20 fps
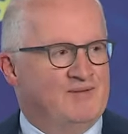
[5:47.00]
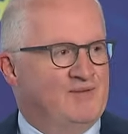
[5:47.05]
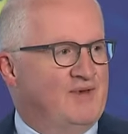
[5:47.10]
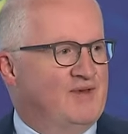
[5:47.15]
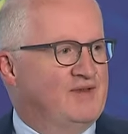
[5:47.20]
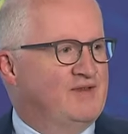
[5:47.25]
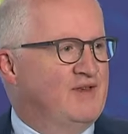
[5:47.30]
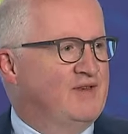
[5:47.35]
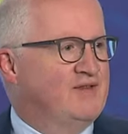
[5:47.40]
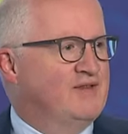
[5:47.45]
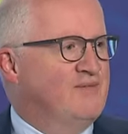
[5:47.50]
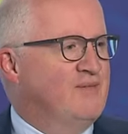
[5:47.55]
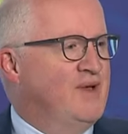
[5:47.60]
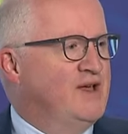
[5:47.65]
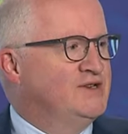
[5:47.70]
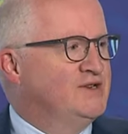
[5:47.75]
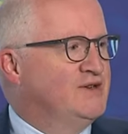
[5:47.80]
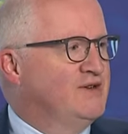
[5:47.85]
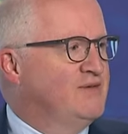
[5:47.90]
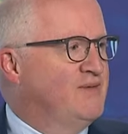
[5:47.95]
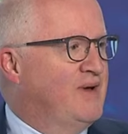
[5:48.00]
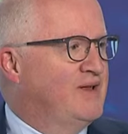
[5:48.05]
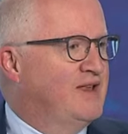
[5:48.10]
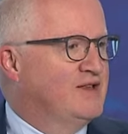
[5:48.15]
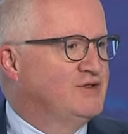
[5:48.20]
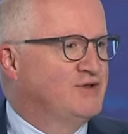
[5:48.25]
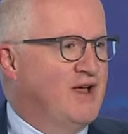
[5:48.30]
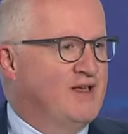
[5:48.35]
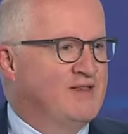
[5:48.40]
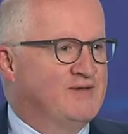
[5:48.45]
some issues about the
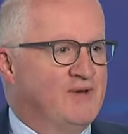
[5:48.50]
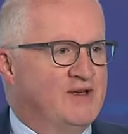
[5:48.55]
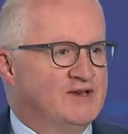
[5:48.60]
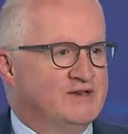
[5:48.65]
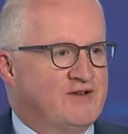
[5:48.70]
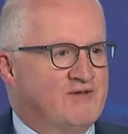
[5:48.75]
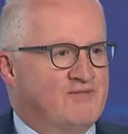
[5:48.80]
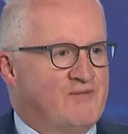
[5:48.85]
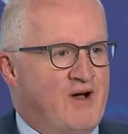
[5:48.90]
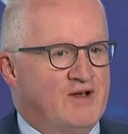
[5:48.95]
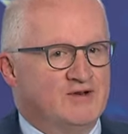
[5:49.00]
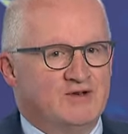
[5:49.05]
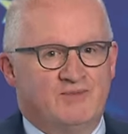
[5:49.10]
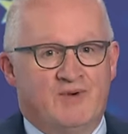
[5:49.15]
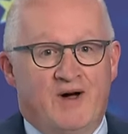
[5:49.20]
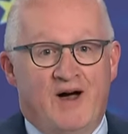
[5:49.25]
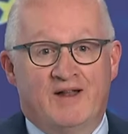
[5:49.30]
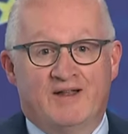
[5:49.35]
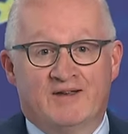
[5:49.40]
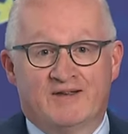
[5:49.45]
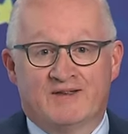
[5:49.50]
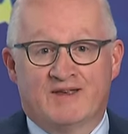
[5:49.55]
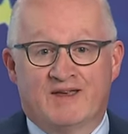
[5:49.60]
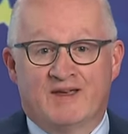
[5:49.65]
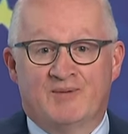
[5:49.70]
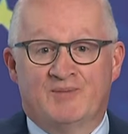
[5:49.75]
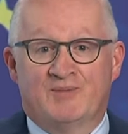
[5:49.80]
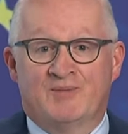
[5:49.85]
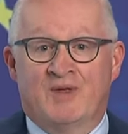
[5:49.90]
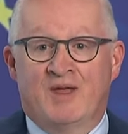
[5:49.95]
transmission of monetary
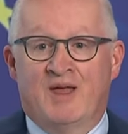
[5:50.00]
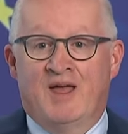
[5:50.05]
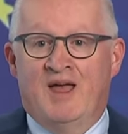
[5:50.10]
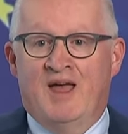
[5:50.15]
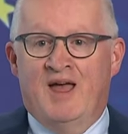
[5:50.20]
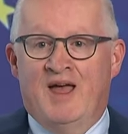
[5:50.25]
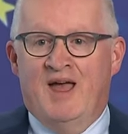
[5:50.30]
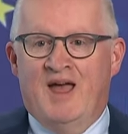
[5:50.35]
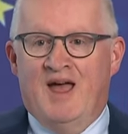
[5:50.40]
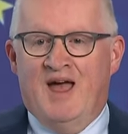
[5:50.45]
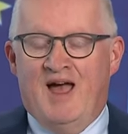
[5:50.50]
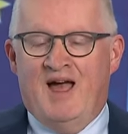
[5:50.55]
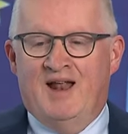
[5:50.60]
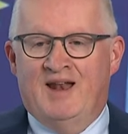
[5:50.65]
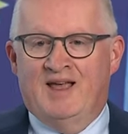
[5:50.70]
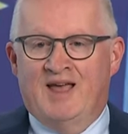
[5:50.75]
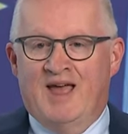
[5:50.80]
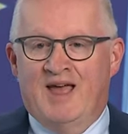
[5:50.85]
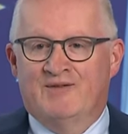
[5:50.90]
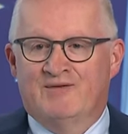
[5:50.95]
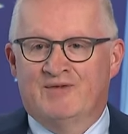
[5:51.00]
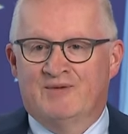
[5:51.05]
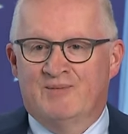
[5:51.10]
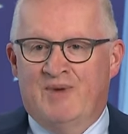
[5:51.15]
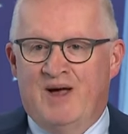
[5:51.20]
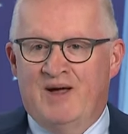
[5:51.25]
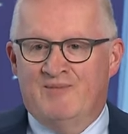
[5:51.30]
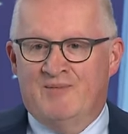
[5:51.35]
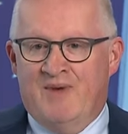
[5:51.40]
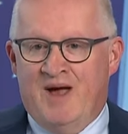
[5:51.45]
policy. And again, from
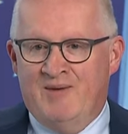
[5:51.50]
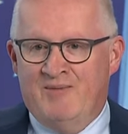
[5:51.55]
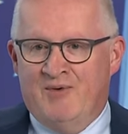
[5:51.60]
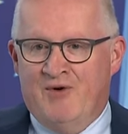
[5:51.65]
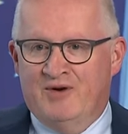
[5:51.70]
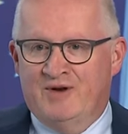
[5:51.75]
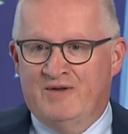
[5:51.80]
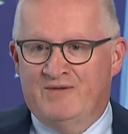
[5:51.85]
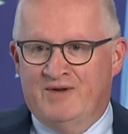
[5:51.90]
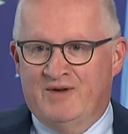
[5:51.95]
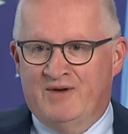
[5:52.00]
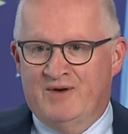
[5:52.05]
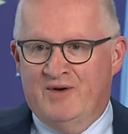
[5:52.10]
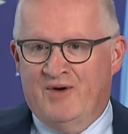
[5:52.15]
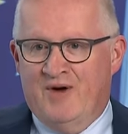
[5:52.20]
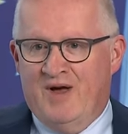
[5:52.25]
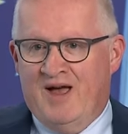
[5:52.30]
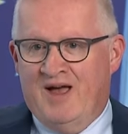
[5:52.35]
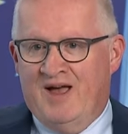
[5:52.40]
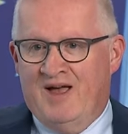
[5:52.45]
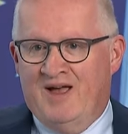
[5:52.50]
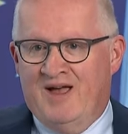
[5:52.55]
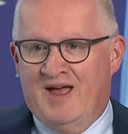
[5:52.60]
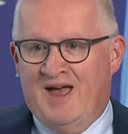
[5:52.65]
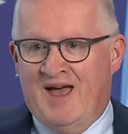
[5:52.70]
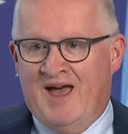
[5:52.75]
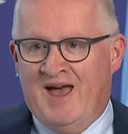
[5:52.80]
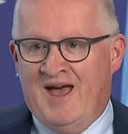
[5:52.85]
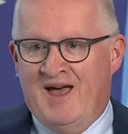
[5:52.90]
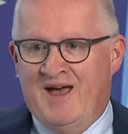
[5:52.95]
my point of view,
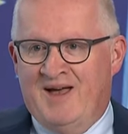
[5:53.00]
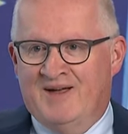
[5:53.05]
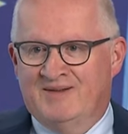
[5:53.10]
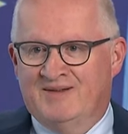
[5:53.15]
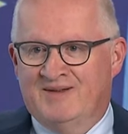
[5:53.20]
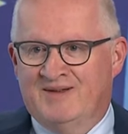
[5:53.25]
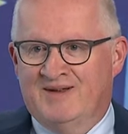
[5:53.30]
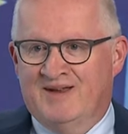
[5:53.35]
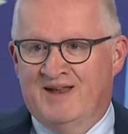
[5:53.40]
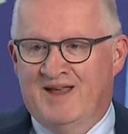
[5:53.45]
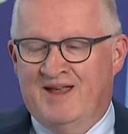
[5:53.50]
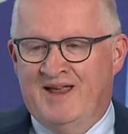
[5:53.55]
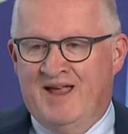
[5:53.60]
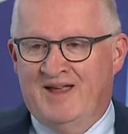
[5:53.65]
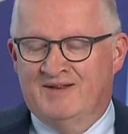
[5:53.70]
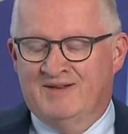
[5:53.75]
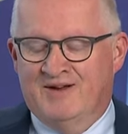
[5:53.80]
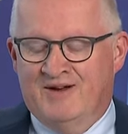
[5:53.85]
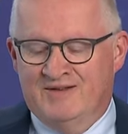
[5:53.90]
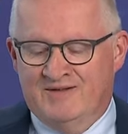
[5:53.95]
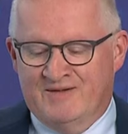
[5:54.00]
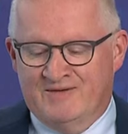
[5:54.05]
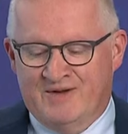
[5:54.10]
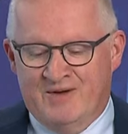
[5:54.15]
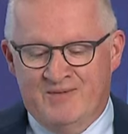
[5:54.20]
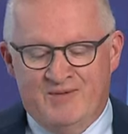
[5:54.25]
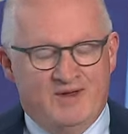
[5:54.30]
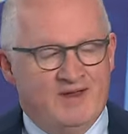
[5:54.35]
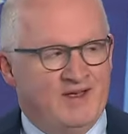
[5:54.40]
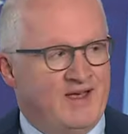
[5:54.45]
in terms of
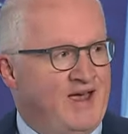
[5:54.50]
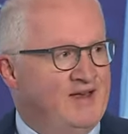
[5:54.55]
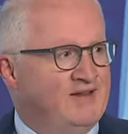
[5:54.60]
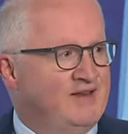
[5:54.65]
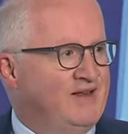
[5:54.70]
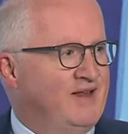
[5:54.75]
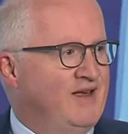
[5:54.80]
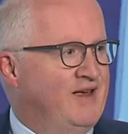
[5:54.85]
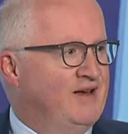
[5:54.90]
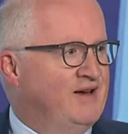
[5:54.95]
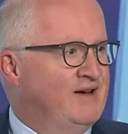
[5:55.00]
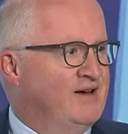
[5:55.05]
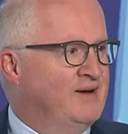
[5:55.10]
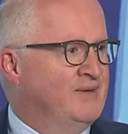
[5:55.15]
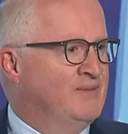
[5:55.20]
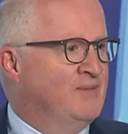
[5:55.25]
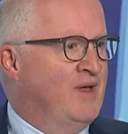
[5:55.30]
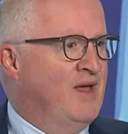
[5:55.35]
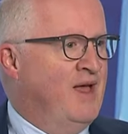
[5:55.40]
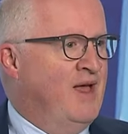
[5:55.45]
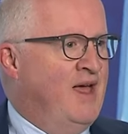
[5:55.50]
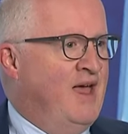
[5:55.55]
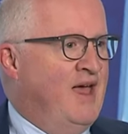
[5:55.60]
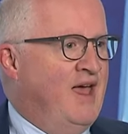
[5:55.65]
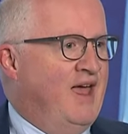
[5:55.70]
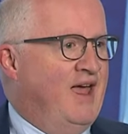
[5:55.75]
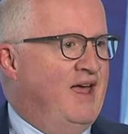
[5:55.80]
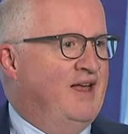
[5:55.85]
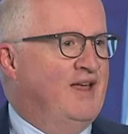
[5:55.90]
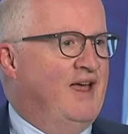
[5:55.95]
communicating here,
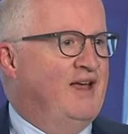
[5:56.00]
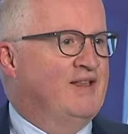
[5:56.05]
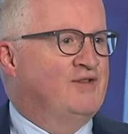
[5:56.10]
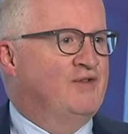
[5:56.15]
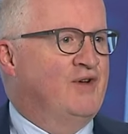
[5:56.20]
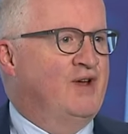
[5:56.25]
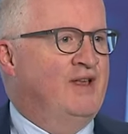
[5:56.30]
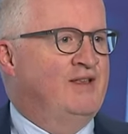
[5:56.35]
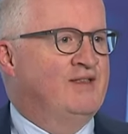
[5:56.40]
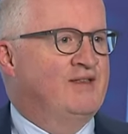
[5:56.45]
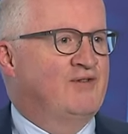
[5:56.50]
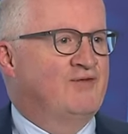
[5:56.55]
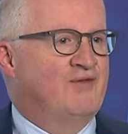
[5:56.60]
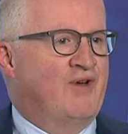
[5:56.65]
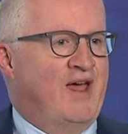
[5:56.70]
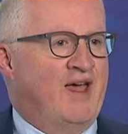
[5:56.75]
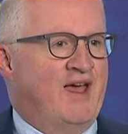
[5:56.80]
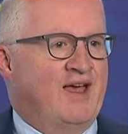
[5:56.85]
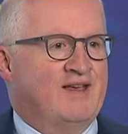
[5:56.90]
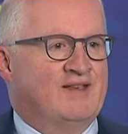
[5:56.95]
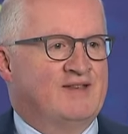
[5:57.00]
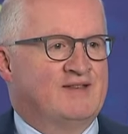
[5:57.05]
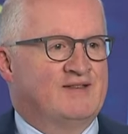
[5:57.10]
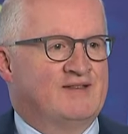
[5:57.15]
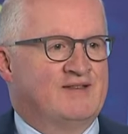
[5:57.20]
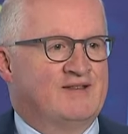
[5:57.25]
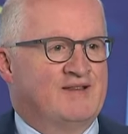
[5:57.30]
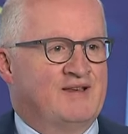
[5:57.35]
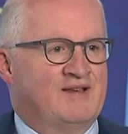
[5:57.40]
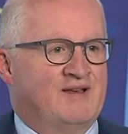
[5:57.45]
it's really to
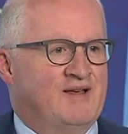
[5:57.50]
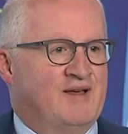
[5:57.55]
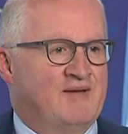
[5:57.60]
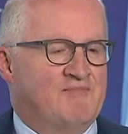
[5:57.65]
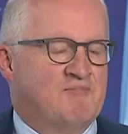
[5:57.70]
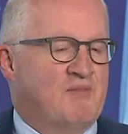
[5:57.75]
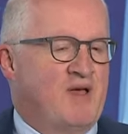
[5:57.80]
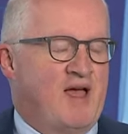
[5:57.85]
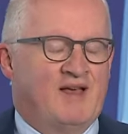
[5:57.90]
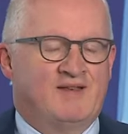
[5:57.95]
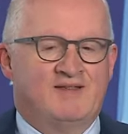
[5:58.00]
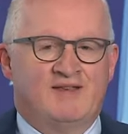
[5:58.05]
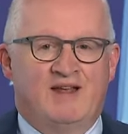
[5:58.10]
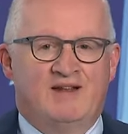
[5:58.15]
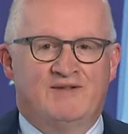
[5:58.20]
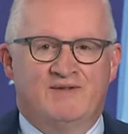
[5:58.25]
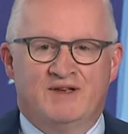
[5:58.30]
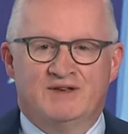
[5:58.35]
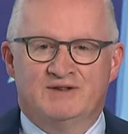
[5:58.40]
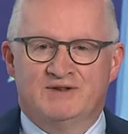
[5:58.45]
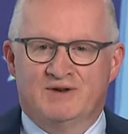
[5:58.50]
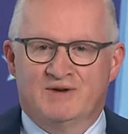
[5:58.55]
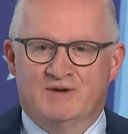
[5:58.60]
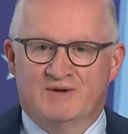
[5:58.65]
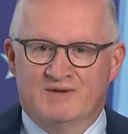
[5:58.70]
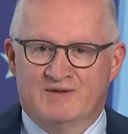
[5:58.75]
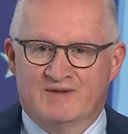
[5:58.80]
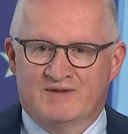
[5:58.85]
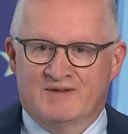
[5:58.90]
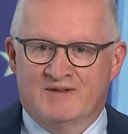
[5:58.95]
raise a set of
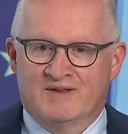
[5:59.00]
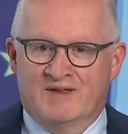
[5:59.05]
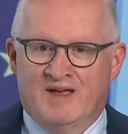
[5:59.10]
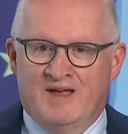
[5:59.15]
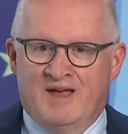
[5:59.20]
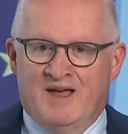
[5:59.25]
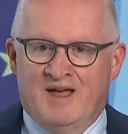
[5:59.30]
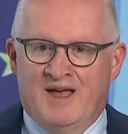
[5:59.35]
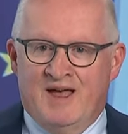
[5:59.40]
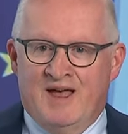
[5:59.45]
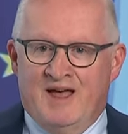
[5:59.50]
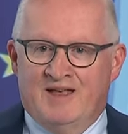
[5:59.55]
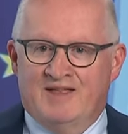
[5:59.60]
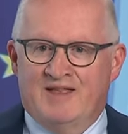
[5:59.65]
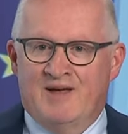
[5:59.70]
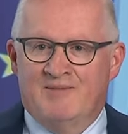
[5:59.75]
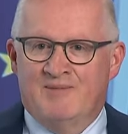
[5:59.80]
issues that